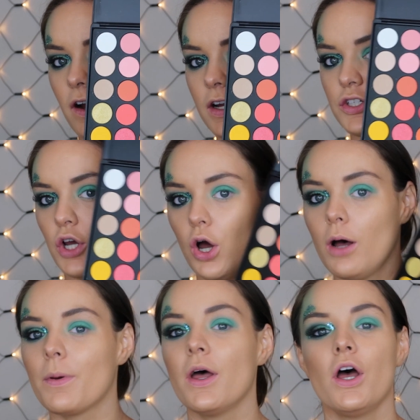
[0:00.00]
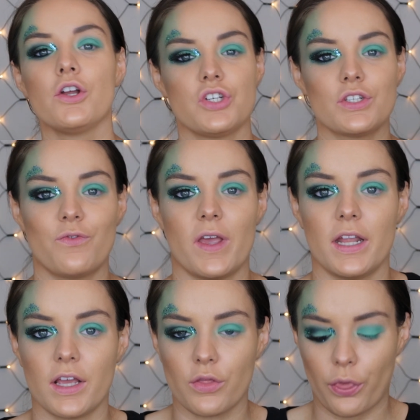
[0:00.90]
very top, just
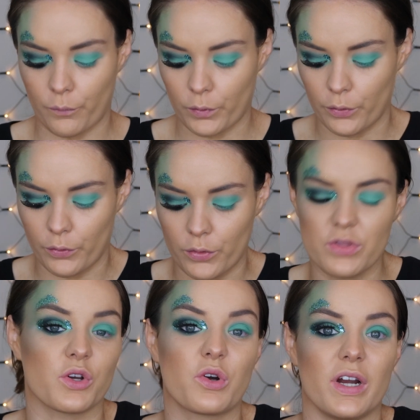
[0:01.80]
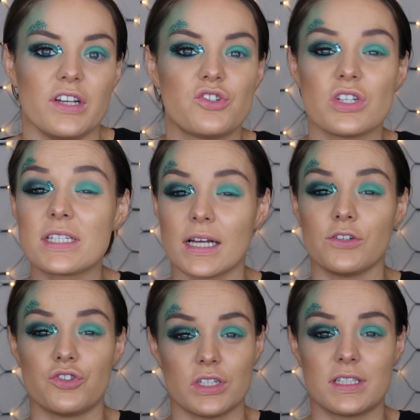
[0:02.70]
feeding it through the crease,
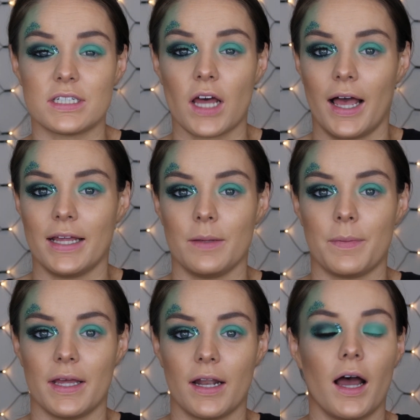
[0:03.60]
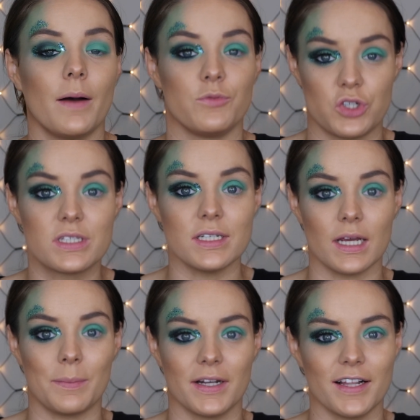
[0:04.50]
just a tiny bit, just to
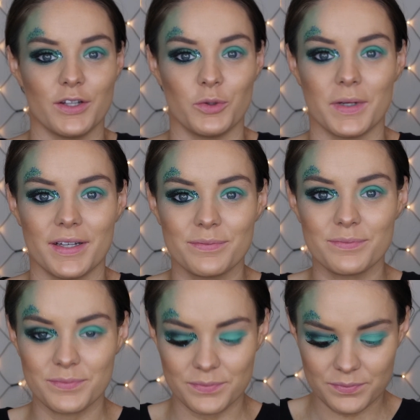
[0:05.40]
deepen it a little bit.